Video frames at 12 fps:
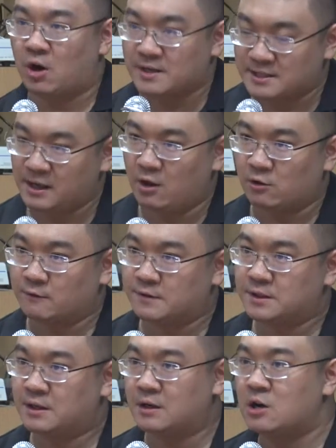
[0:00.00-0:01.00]

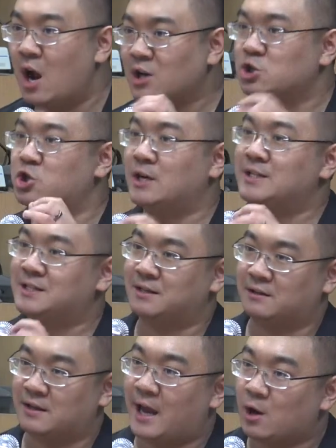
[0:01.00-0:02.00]
ourselves not just
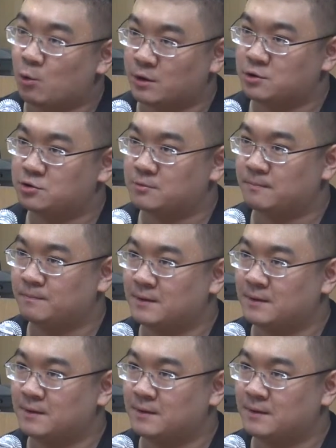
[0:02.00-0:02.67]
in language.